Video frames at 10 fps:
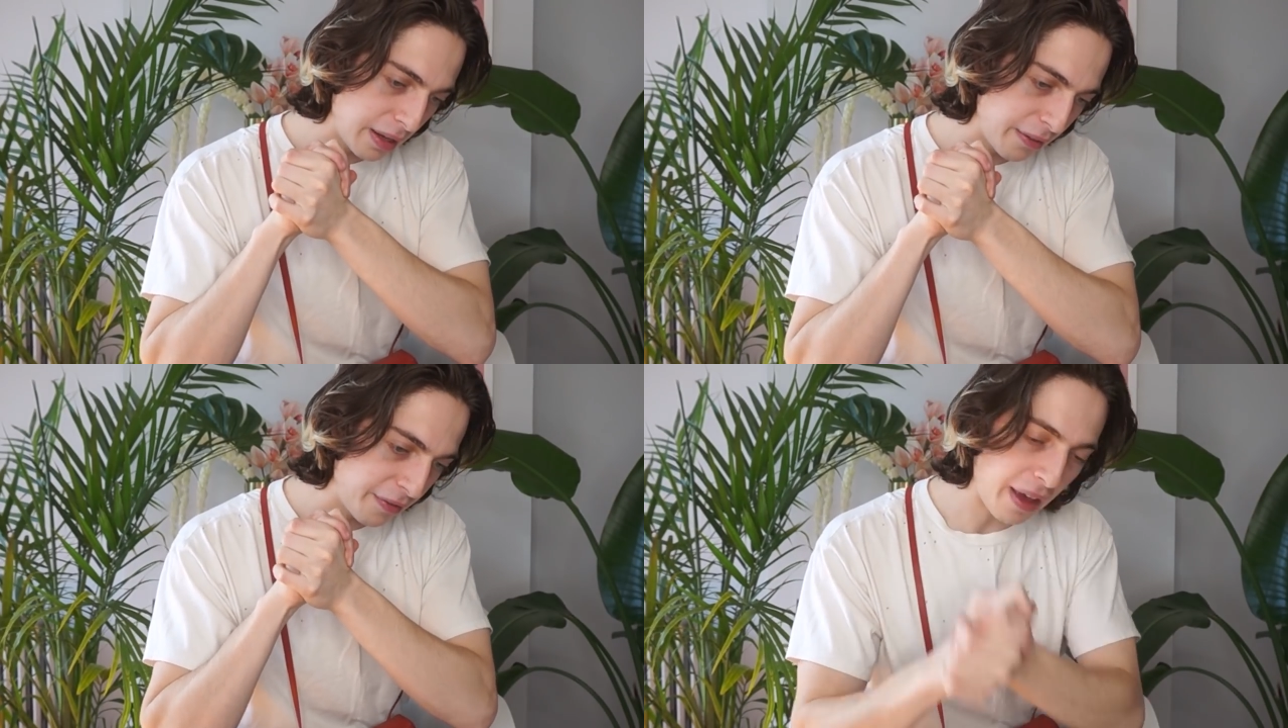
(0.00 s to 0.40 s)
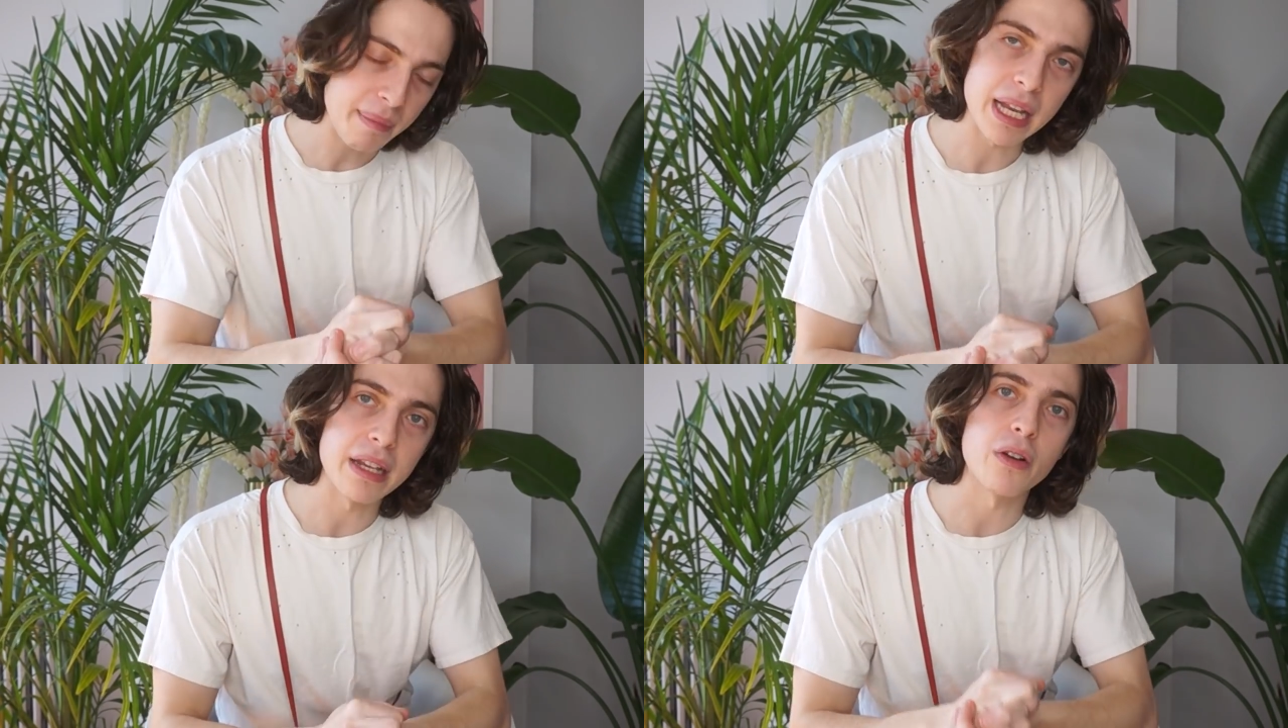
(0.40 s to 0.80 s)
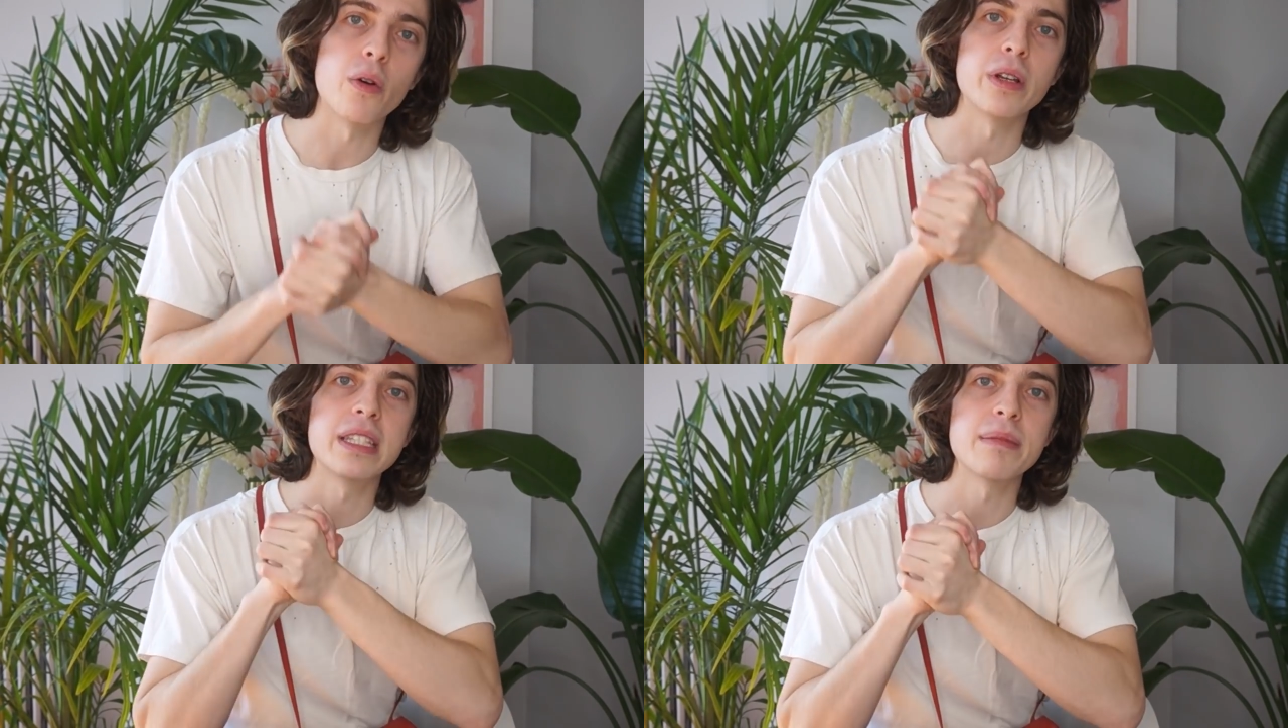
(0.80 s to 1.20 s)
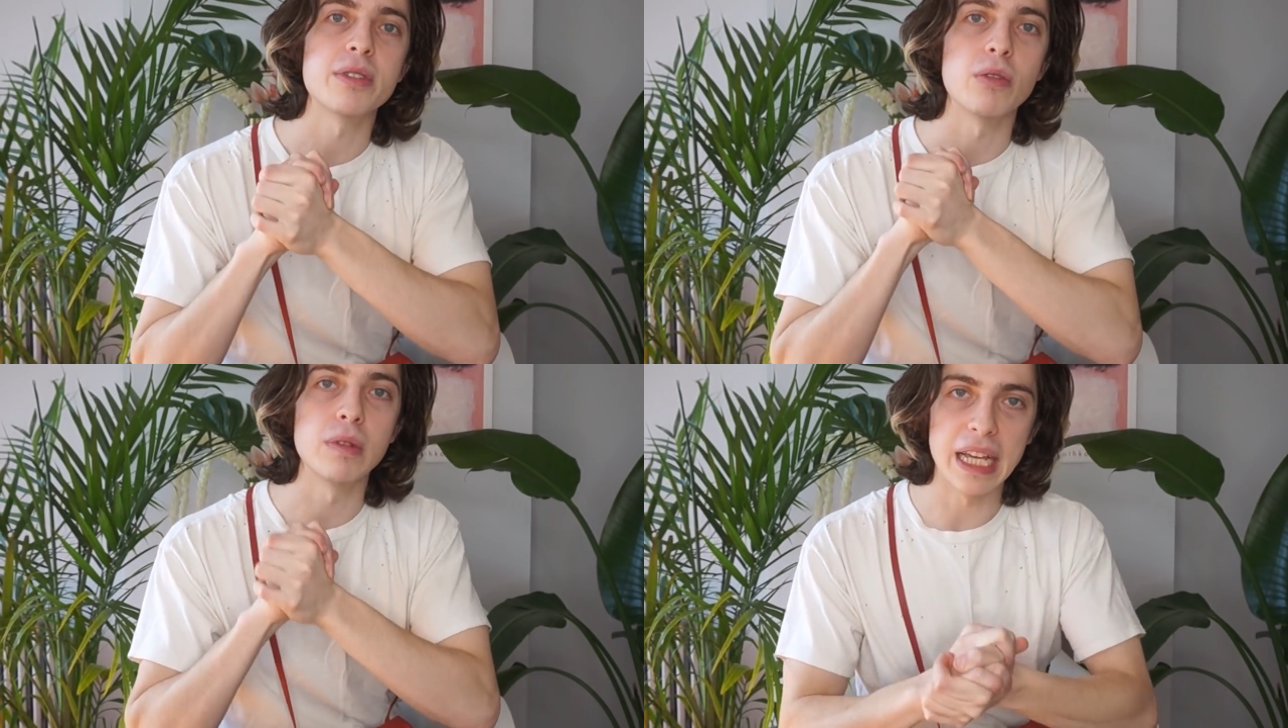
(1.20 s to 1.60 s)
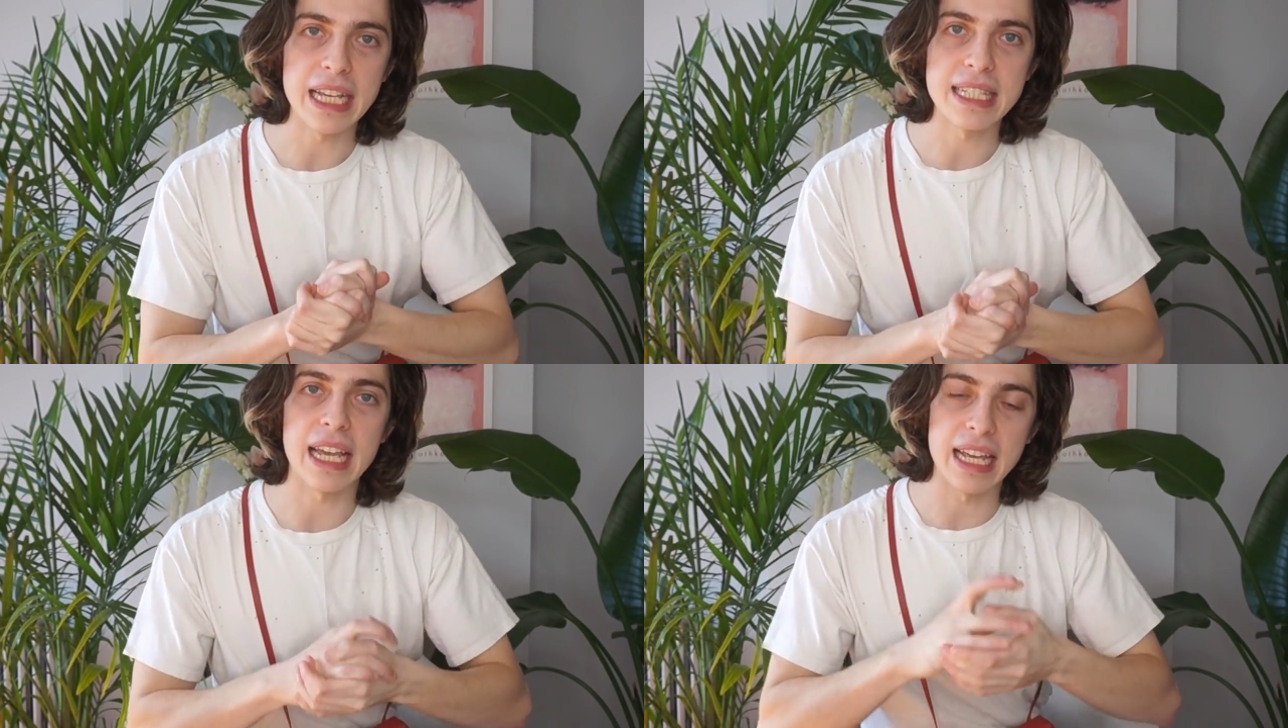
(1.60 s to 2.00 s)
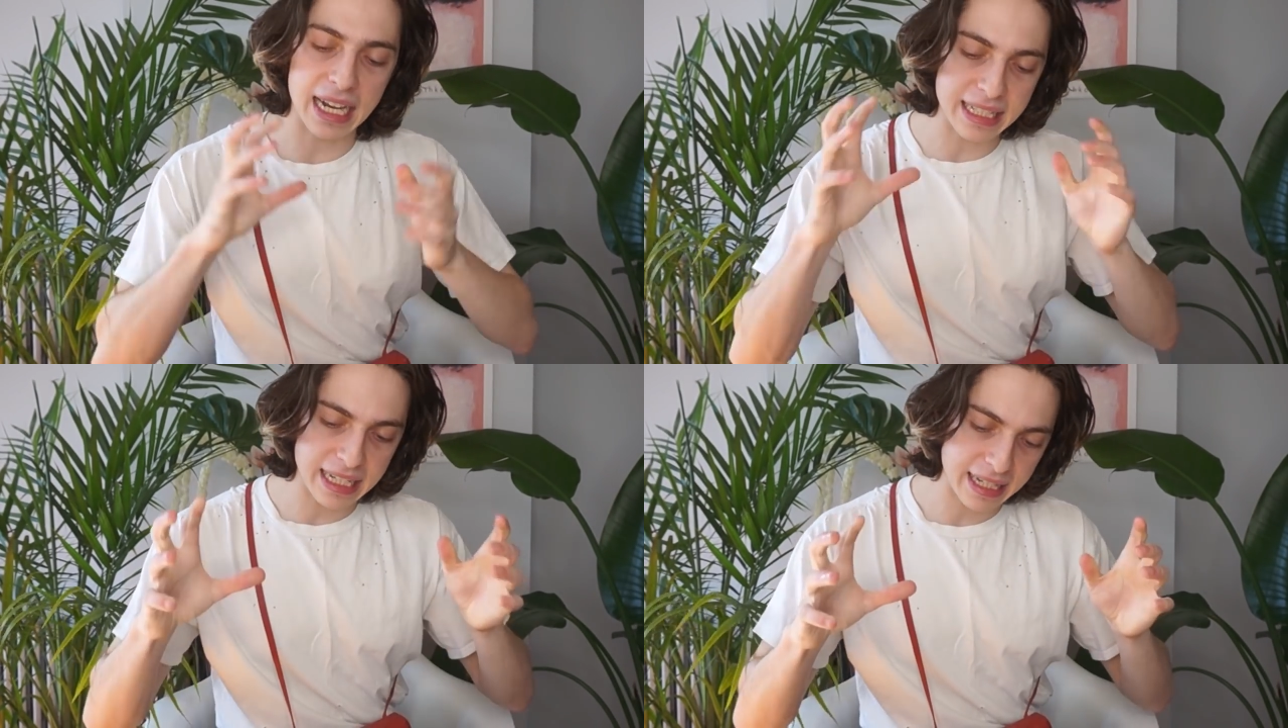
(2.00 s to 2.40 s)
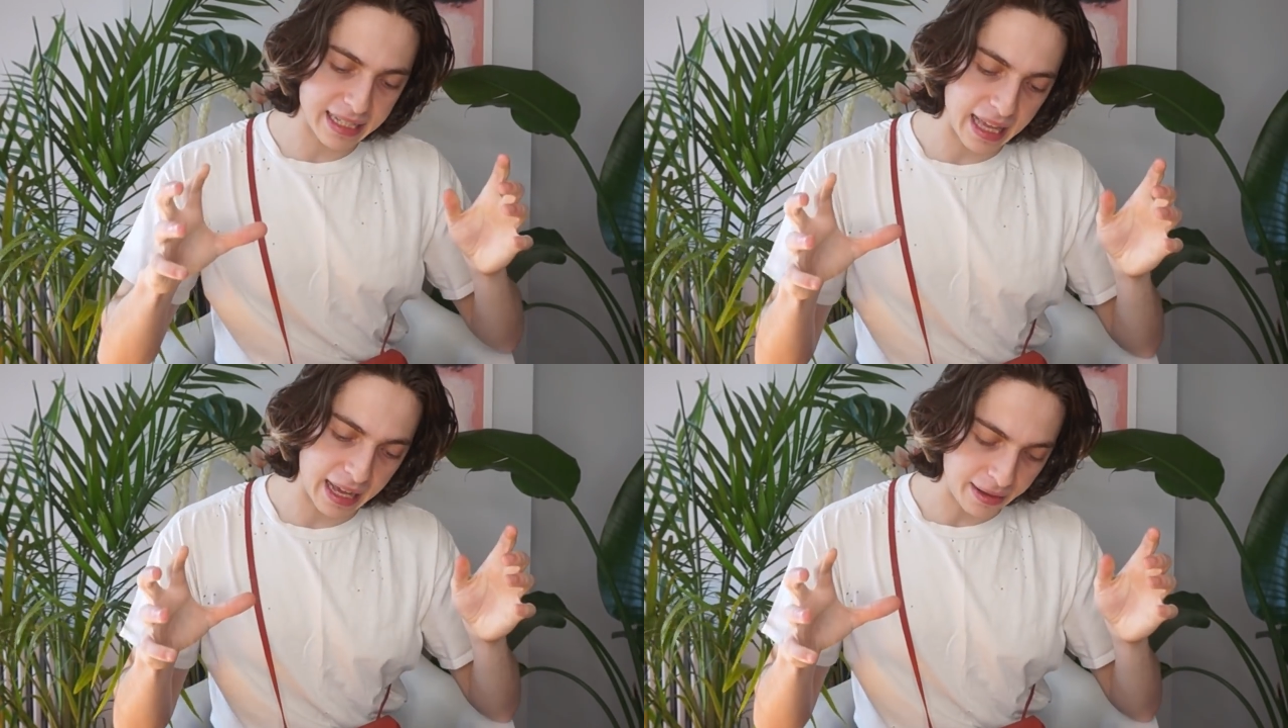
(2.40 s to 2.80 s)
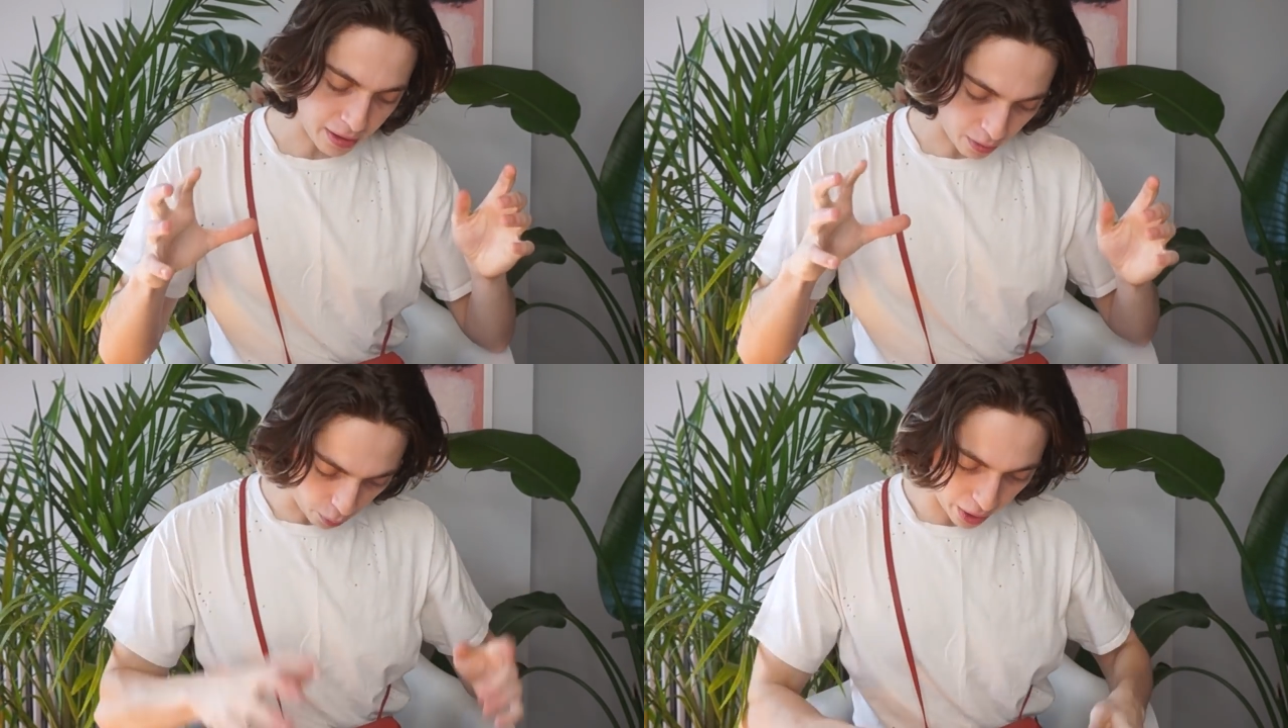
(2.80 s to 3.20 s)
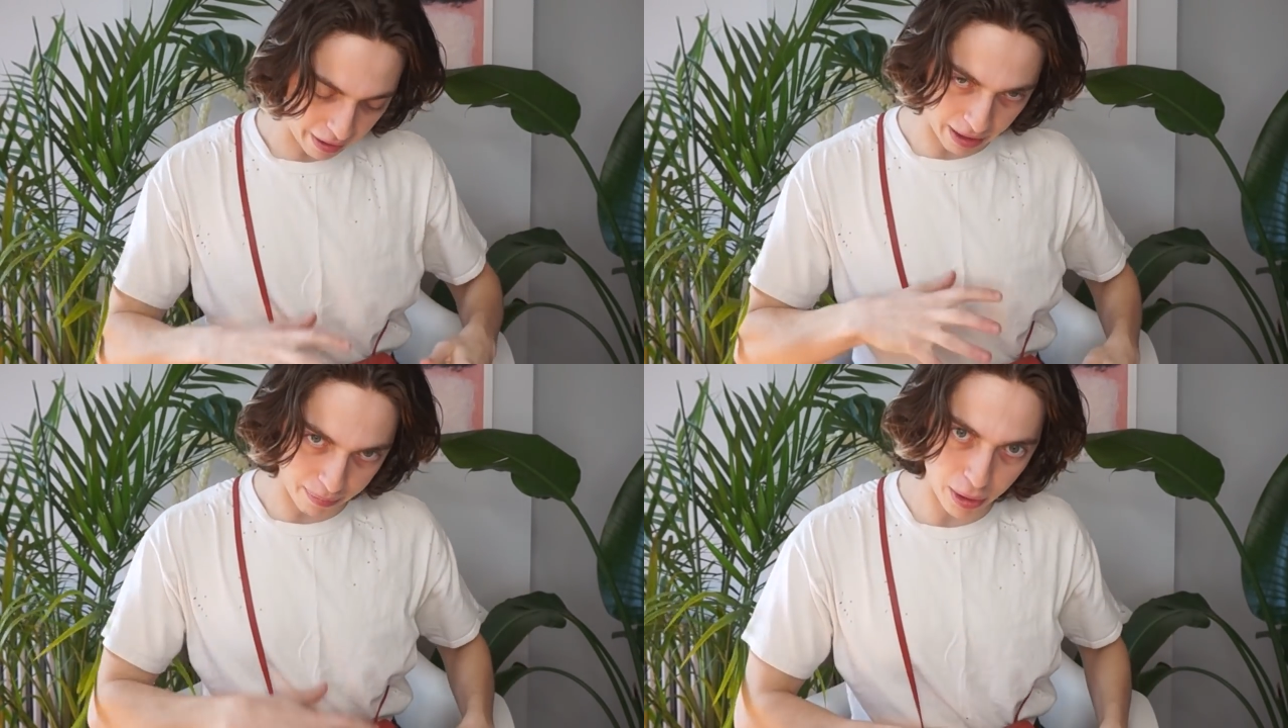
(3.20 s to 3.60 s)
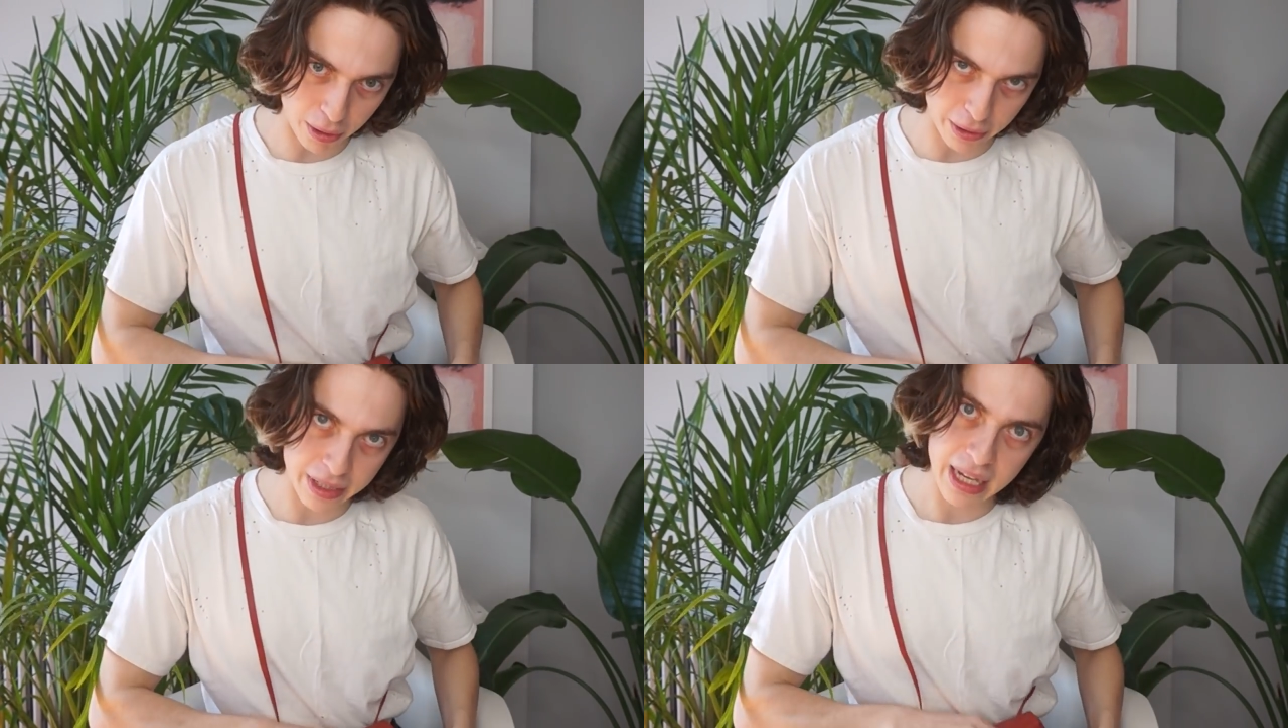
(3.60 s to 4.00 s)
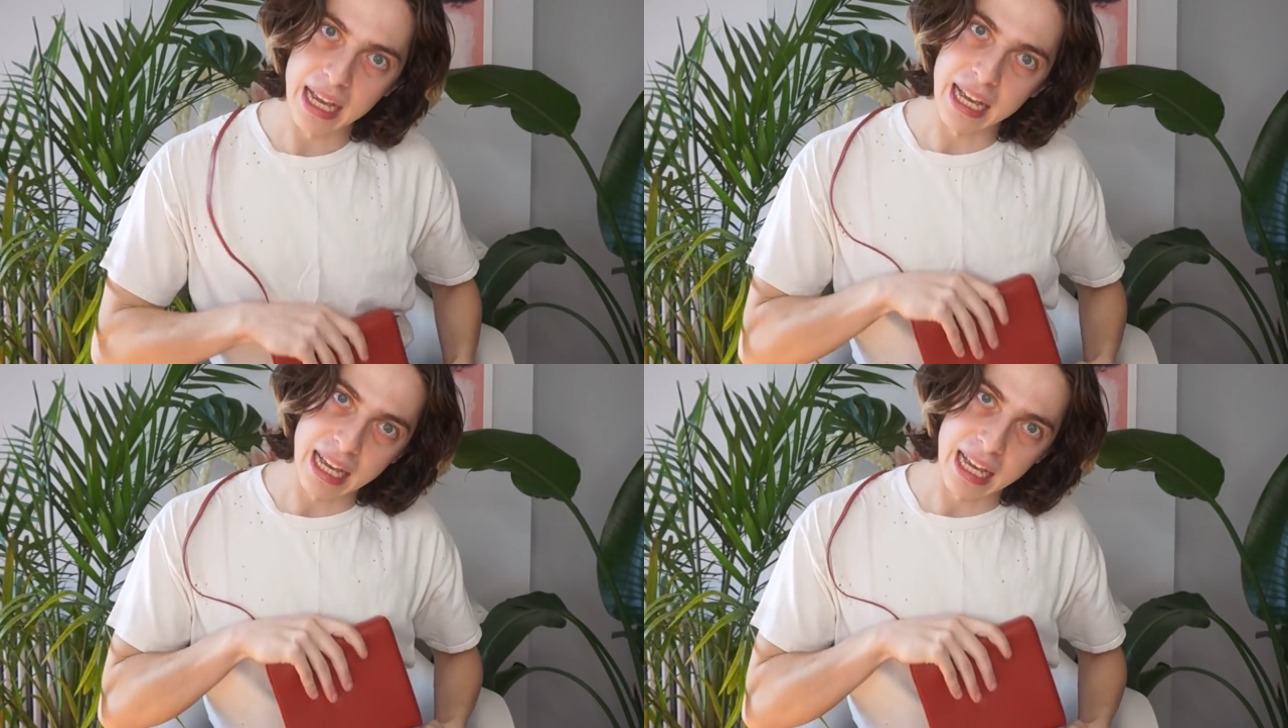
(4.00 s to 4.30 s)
feminine, or it seems so laced in ideas that wearing a purse